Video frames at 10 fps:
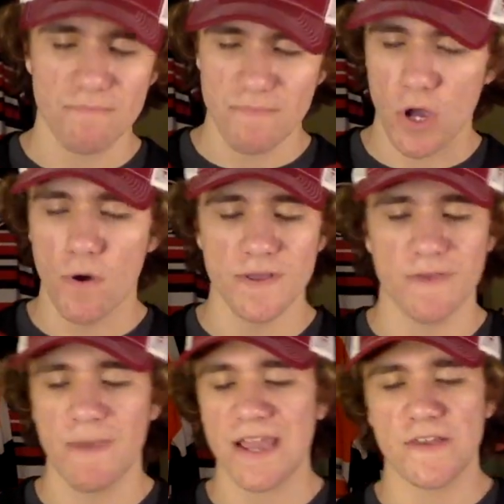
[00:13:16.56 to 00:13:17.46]
going
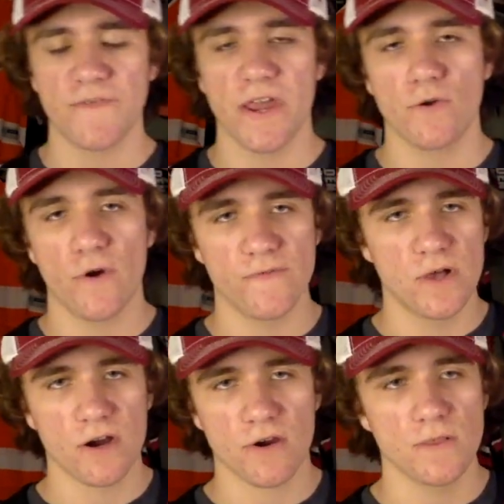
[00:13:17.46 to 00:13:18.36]
and making this video go even
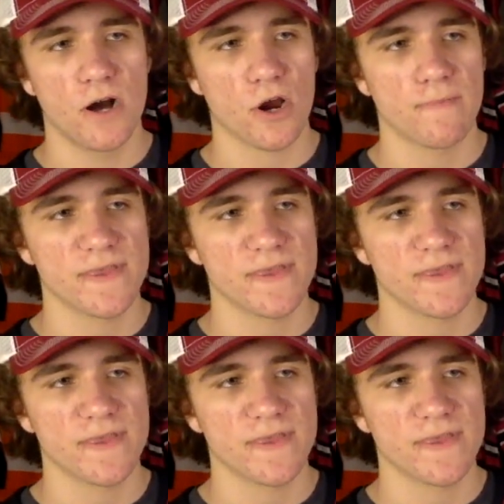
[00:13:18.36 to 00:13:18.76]
longer and longer.